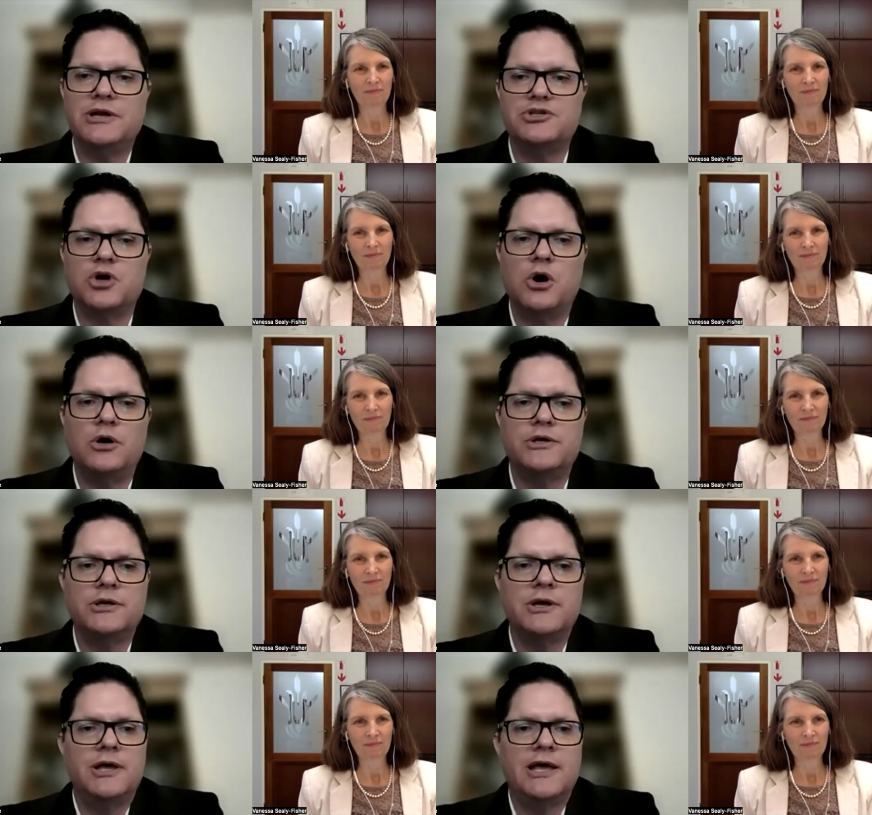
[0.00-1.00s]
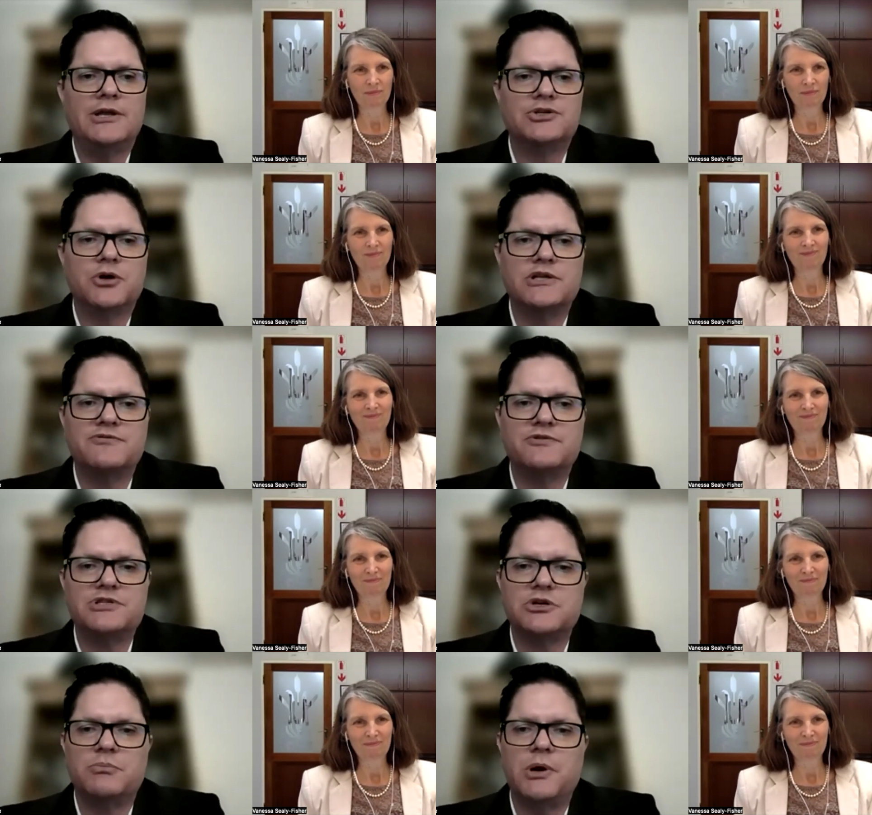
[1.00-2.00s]
Speaker 1: and it's hard and it's got its
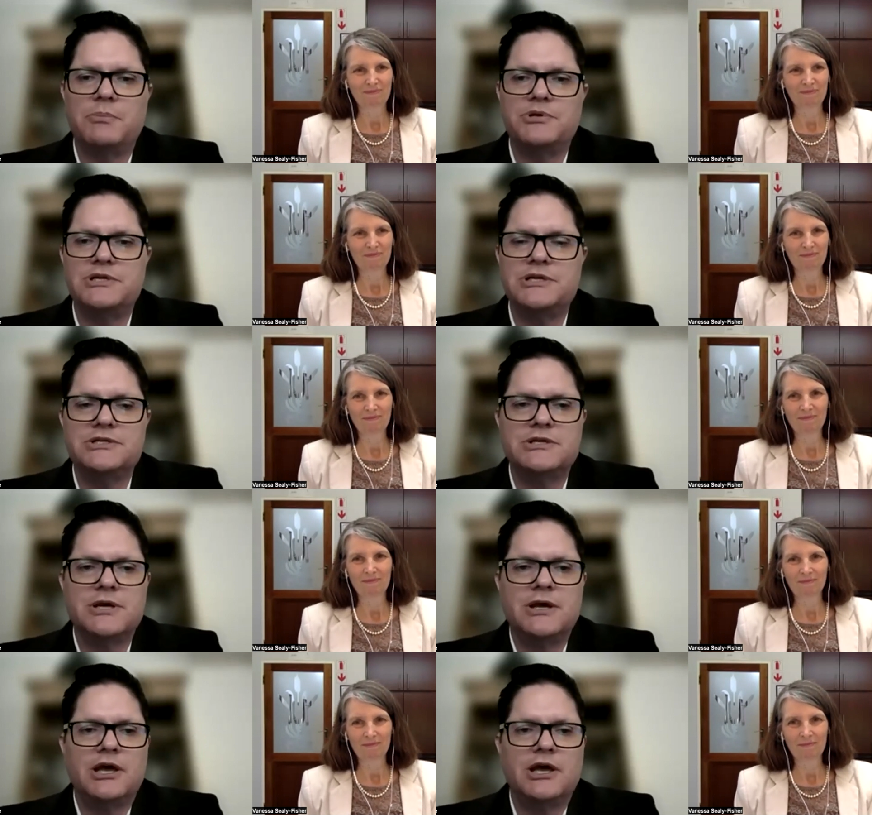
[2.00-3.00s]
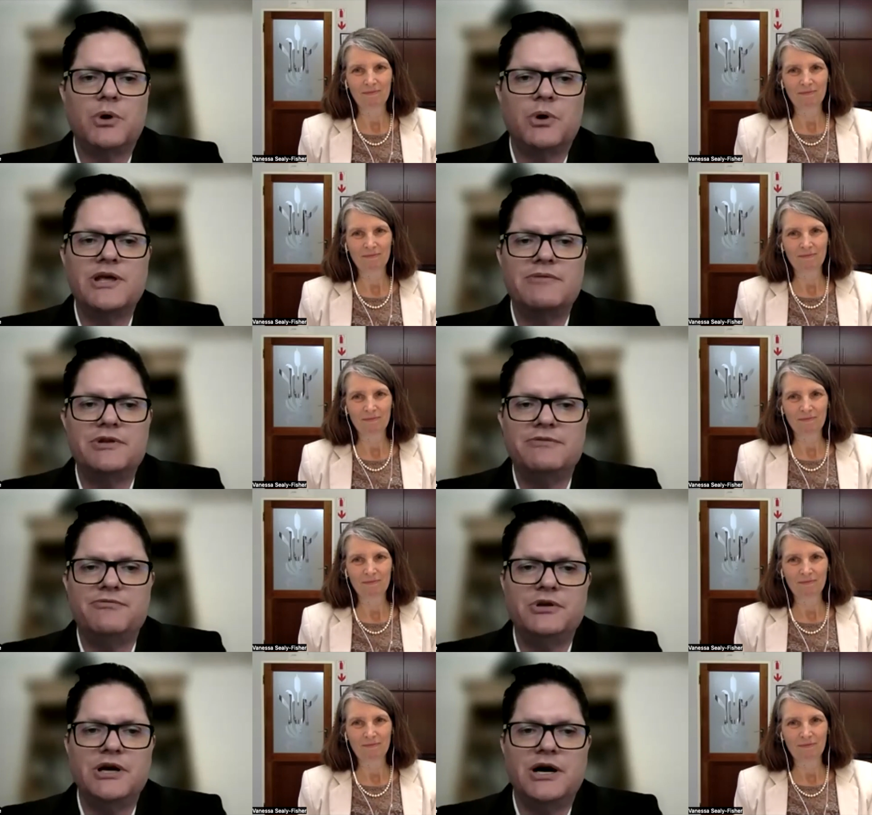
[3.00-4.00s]
physical properties, it won't have any
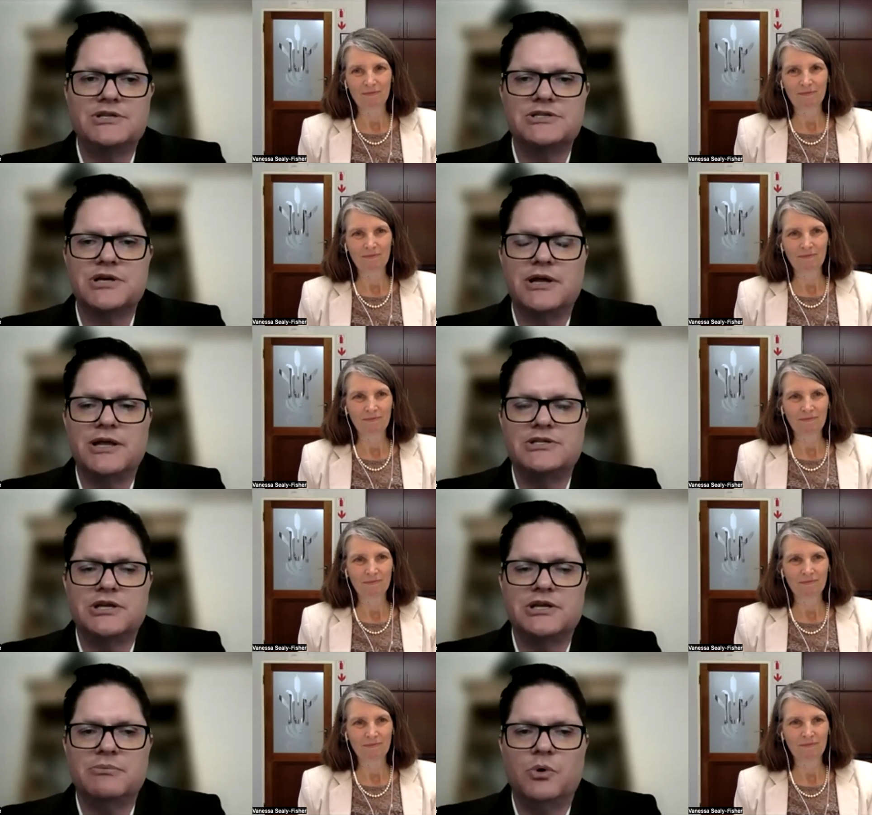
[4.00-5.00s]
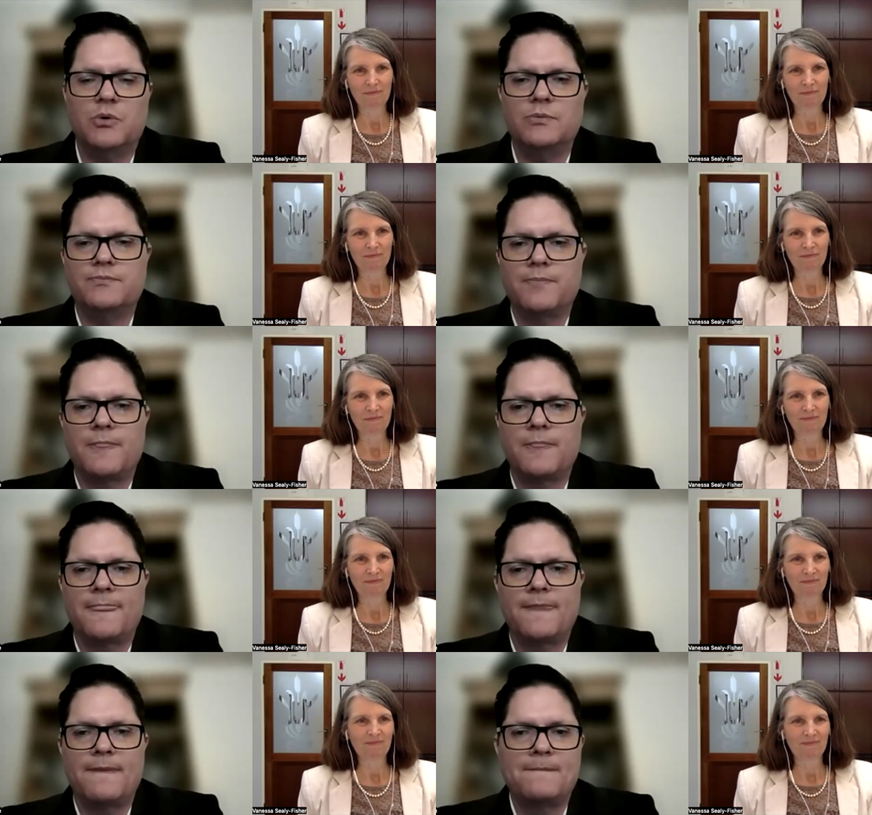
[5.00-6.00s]
free isocyanates anymore.
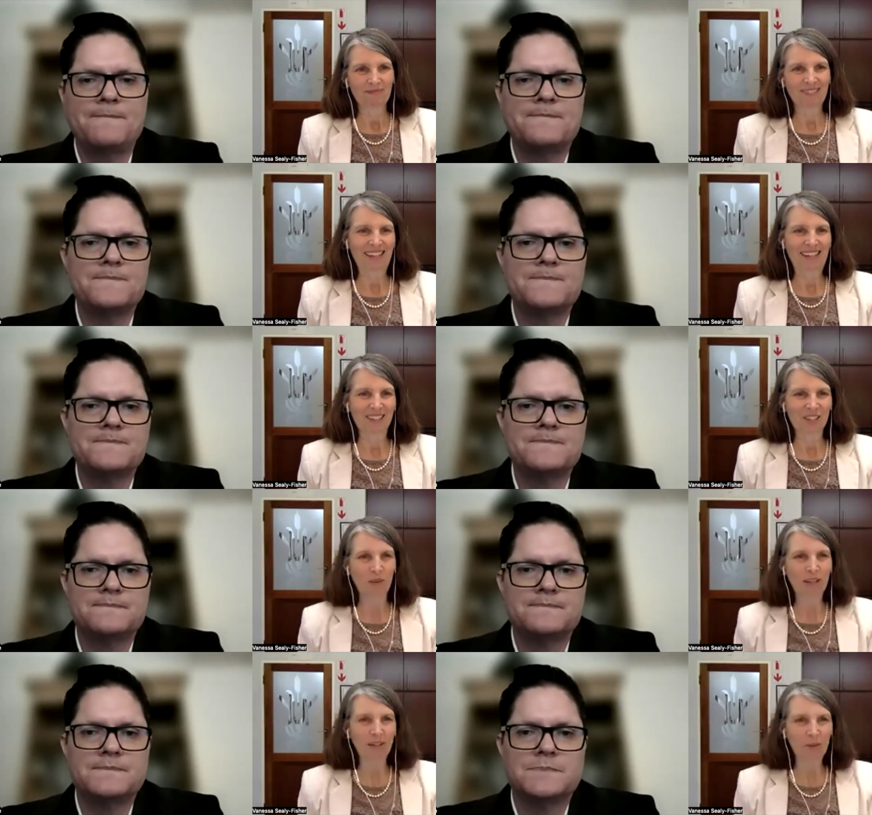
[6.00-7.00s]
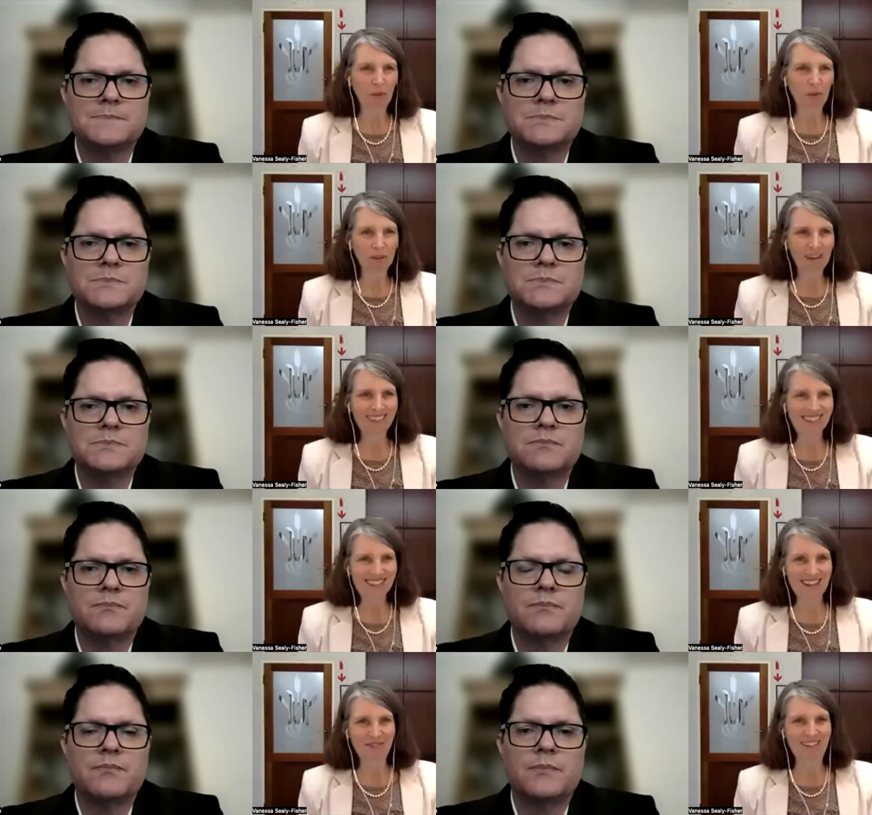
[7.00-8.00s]
Speaker 2: Okay, so we can all breathe a sigh of
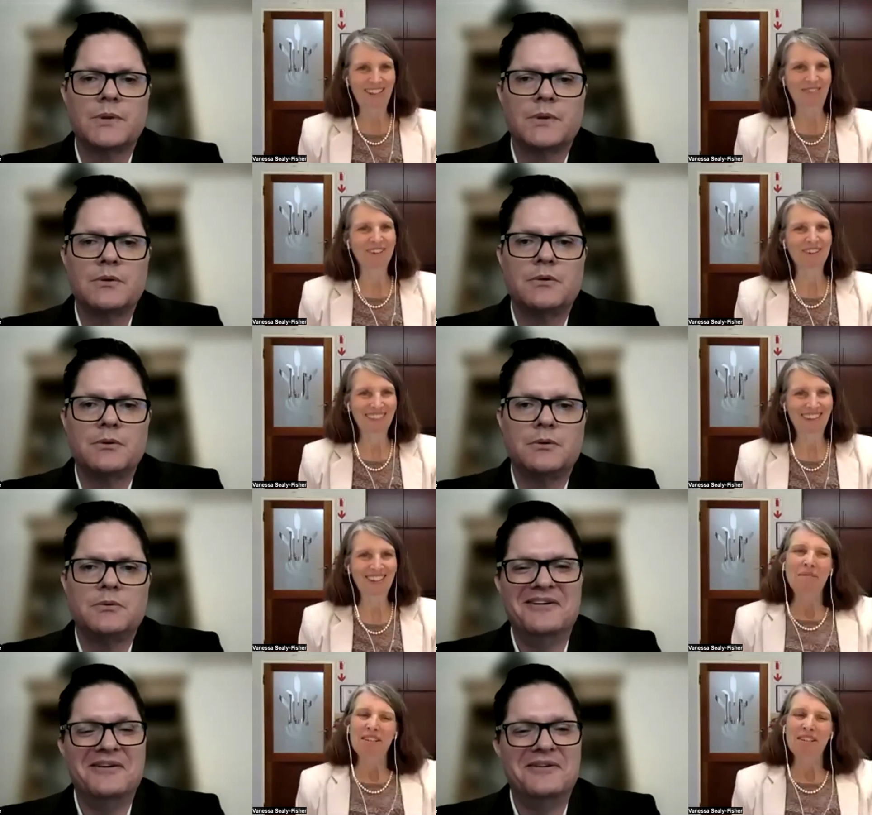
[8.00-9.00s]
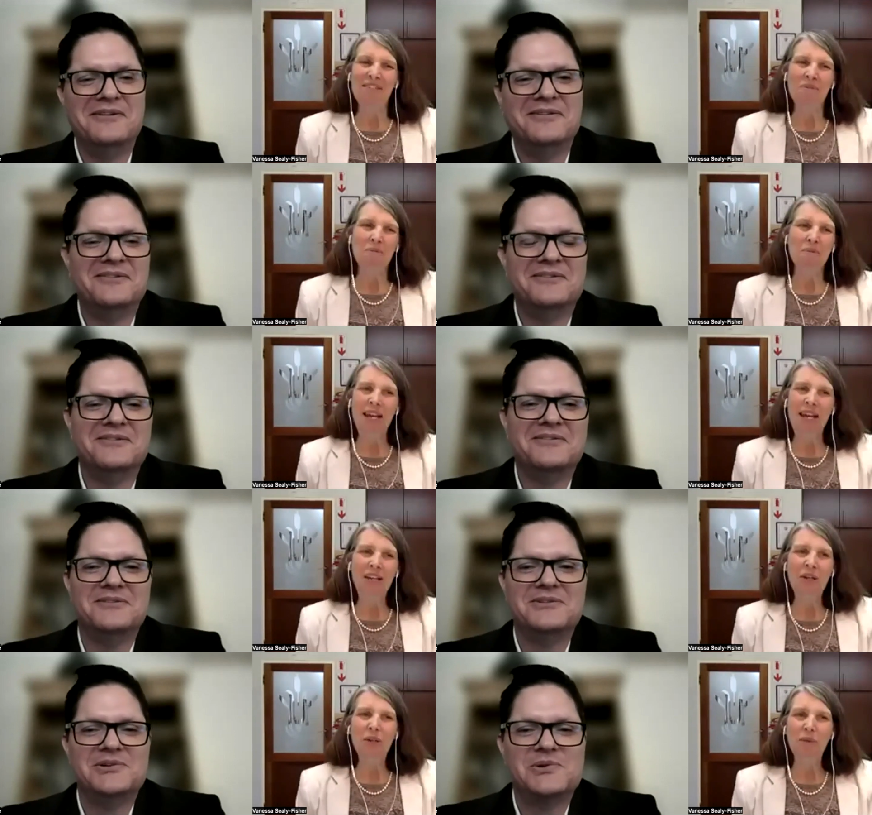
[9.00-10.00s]
relief. Thank you. Don, where could
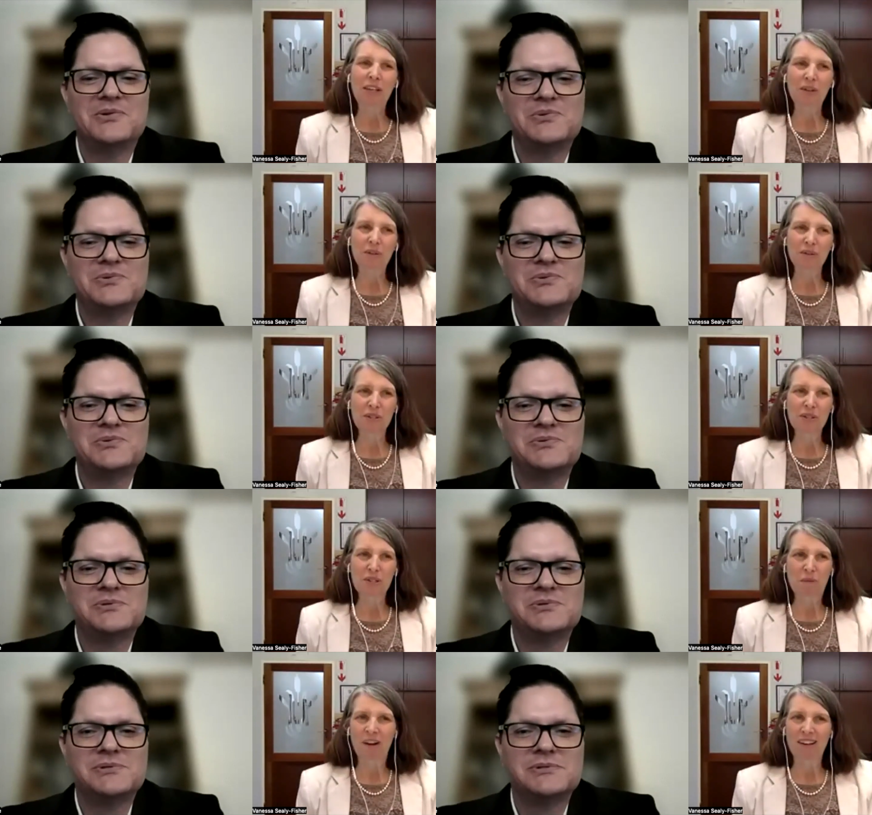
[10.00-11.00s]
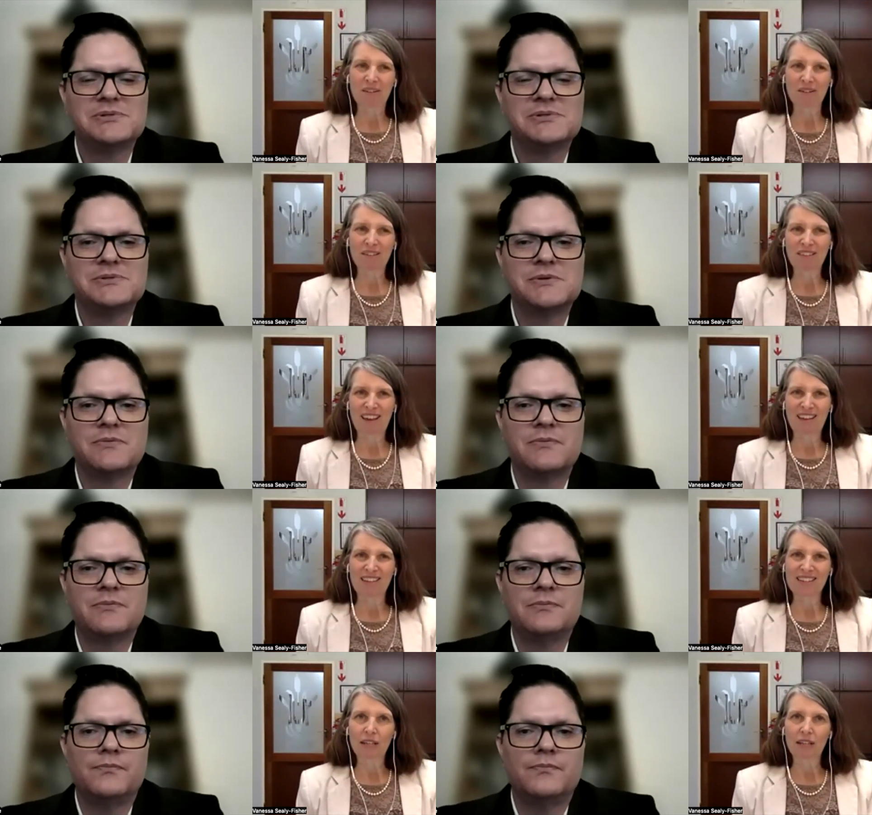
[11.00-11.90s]
we use polyurethanes